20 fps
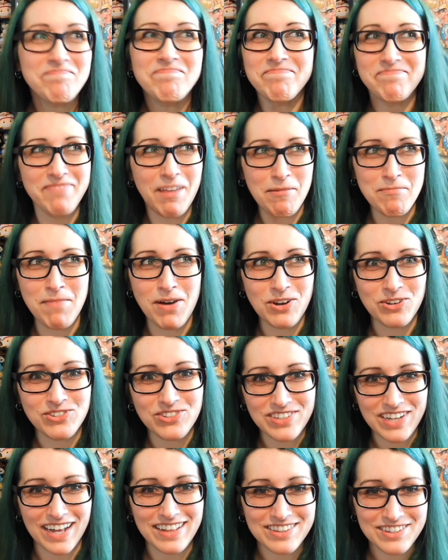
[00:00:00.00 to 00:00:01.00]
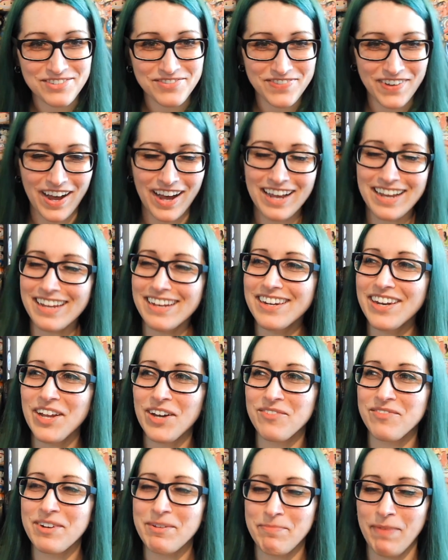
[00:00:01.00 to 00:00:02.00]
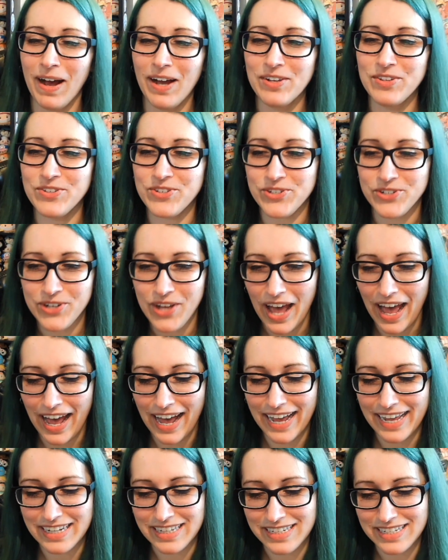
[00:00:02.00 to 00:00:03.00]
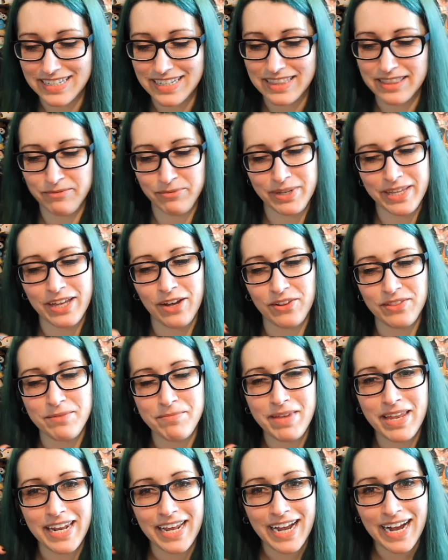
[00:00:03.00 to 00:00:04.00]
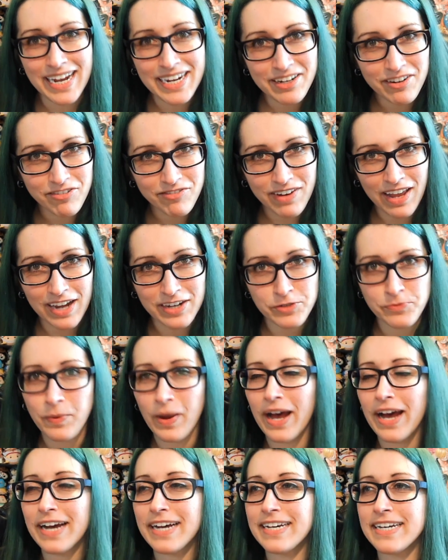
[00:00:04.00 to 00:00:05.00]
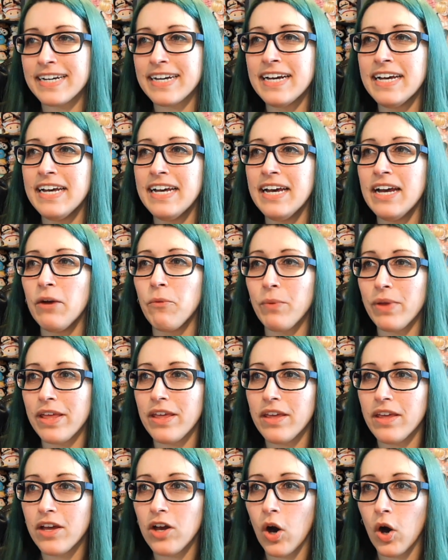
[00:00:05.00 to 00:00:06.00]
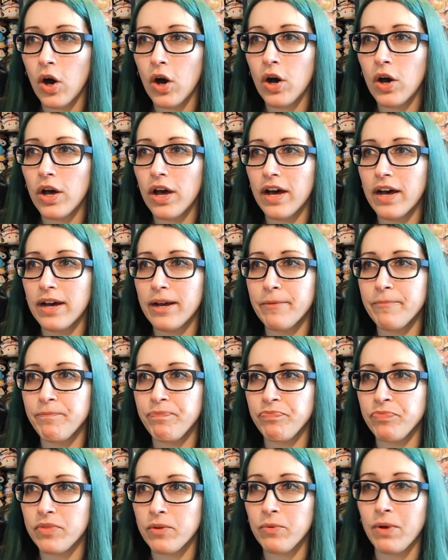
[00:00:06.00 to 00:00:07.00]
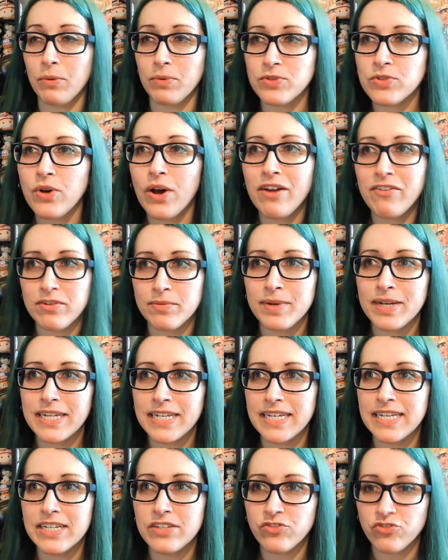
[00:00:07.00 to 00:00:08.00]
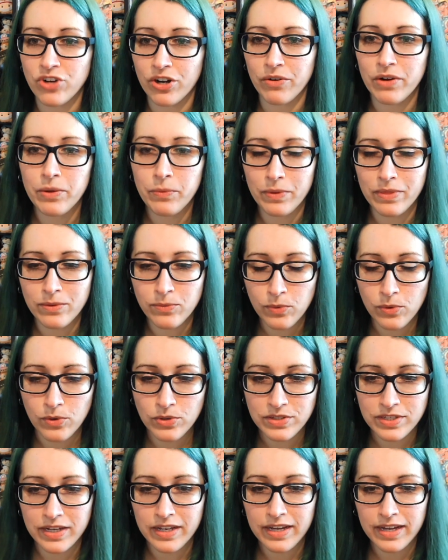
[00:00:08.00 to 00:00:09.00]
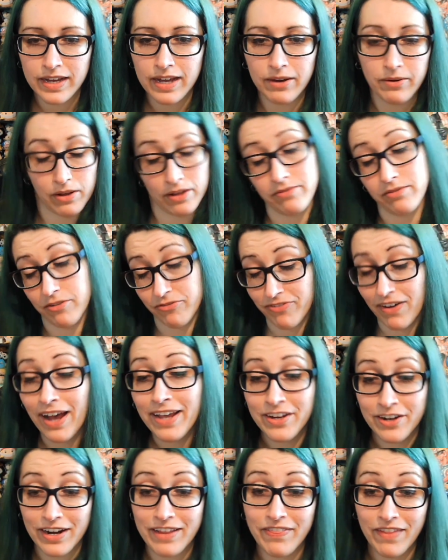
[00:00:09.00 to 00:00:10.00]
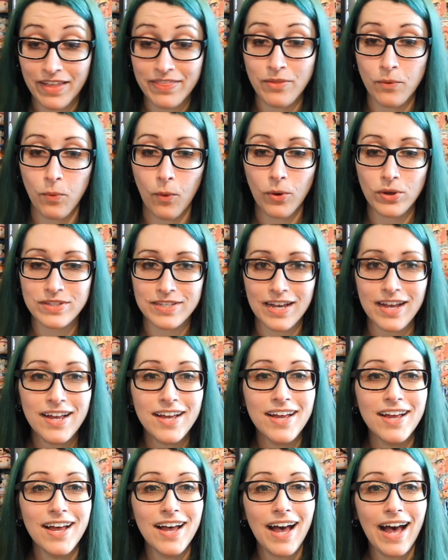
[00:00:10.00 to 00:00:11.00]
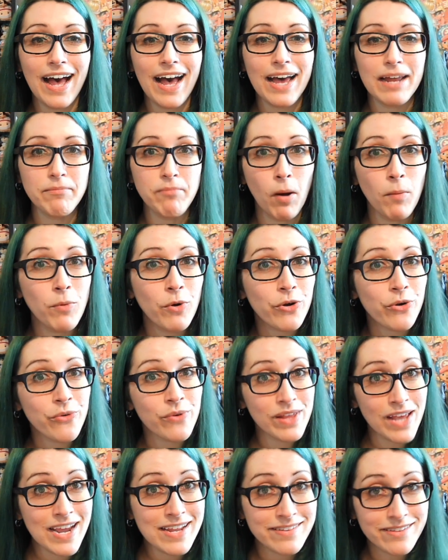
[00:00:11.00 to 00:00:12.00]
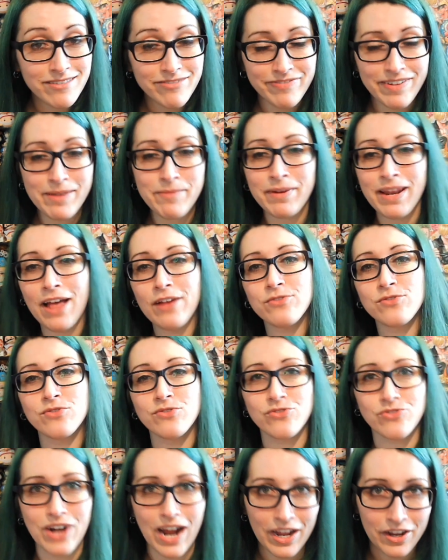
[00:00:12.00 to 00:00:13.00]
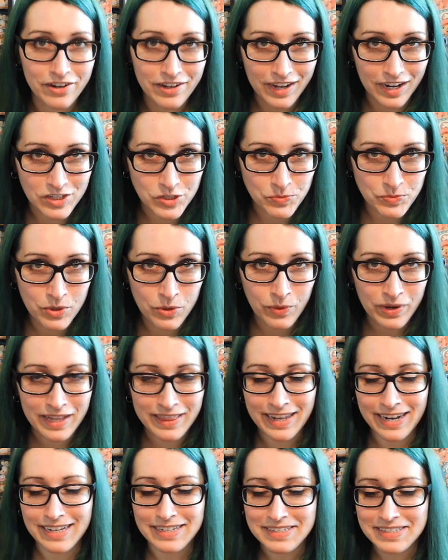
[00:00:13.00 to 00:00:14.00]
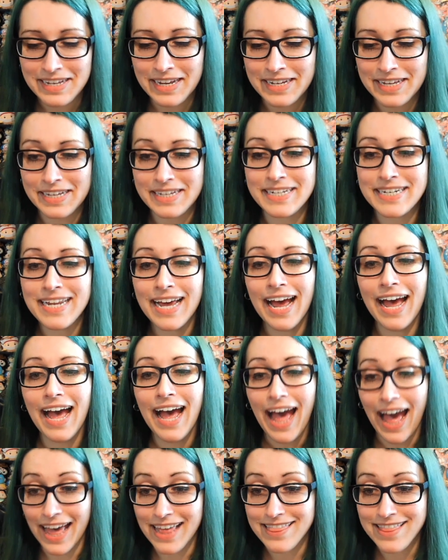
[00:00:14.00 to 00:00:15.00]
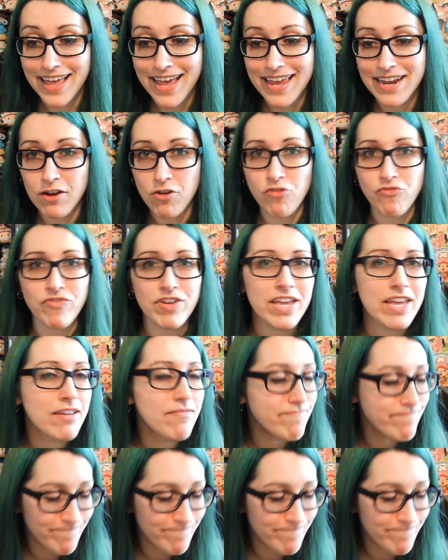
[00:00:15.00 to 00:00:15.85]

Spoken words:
the most satisfying, lovely punch, and we got the mini Kaido flashback. We got, we saw everybody struggling with the water, the fire, and then the water. And Momo created the flame clouds to drag Onigashima away at the last second. And then Luffy